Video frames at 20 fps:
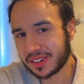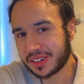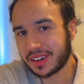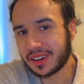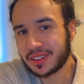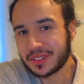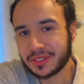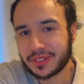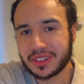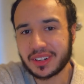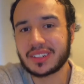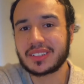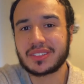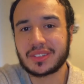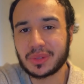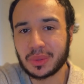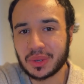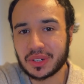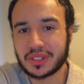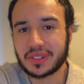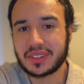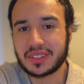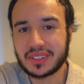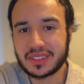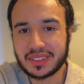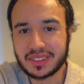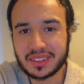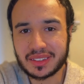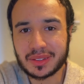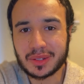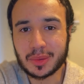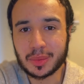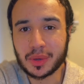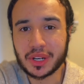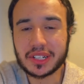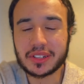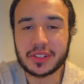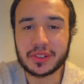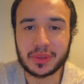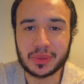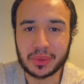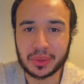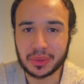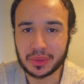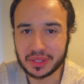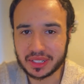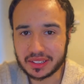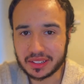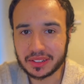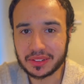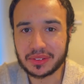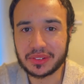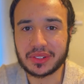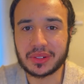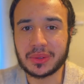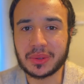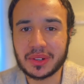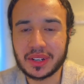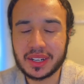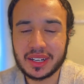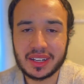contrast to what the British will teach you